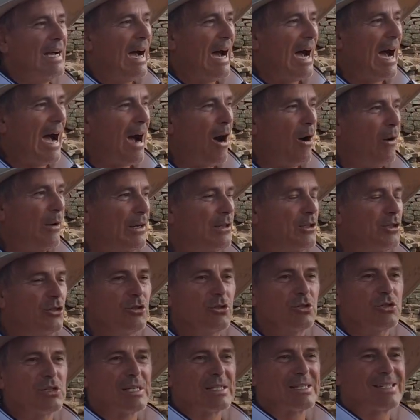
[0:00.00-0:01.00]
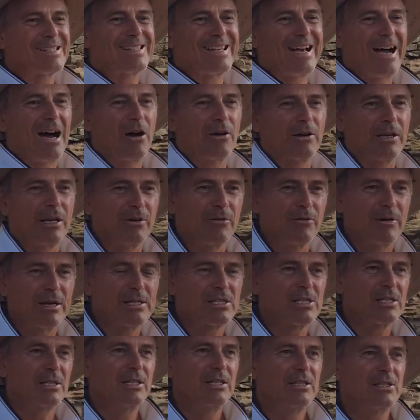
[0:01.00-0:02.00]
how it uses sound and
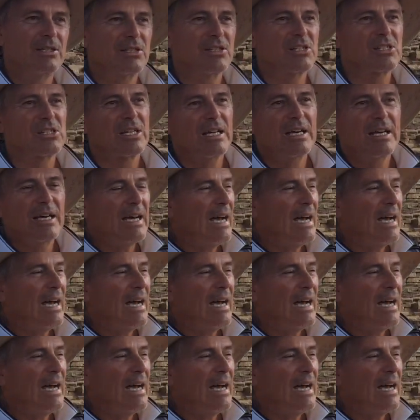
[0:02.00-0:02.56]
resonance,